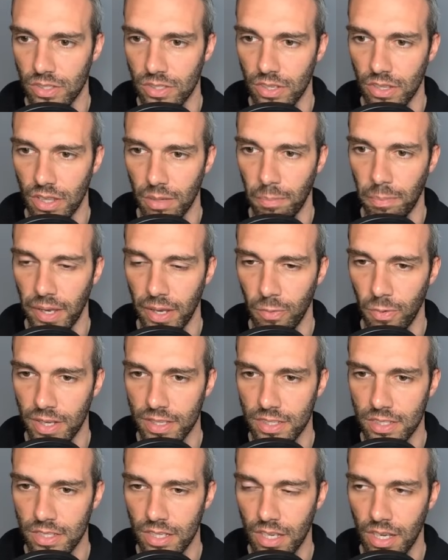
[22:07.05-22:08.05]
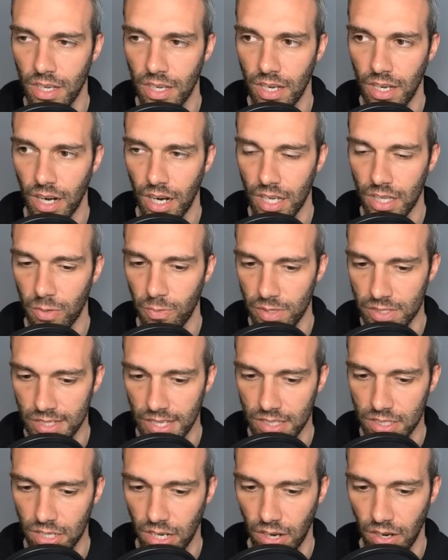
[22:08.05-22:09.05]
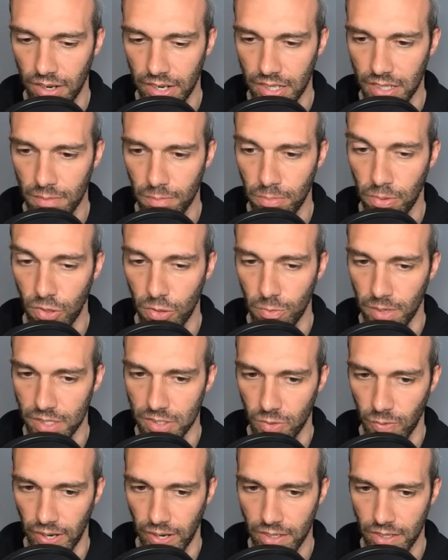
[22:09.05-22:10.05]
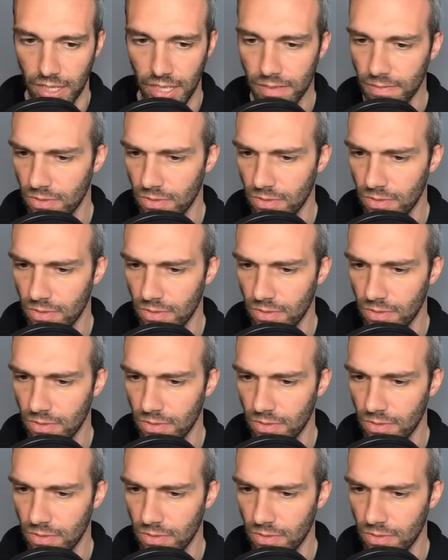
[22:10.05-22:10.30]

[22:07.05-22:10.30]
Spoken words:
So the big ones are the ones that target Pokemon directly.